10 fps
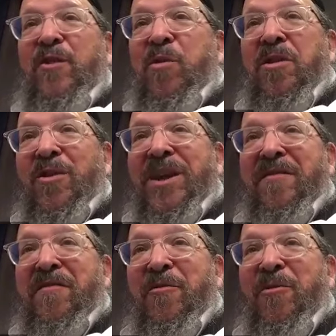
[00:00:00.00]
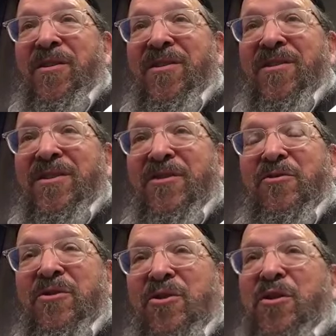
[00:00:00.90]
you were looking for,
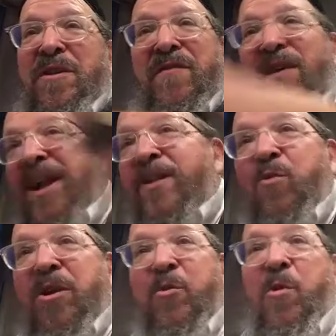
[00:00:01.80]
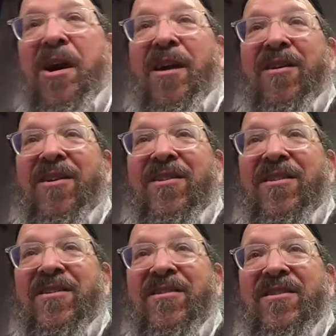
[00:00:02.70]
you can find where you are.
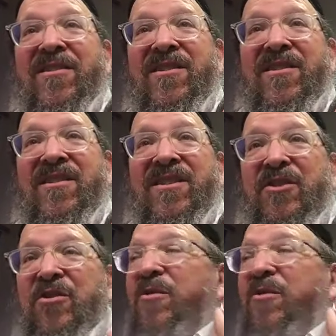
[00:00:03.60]
You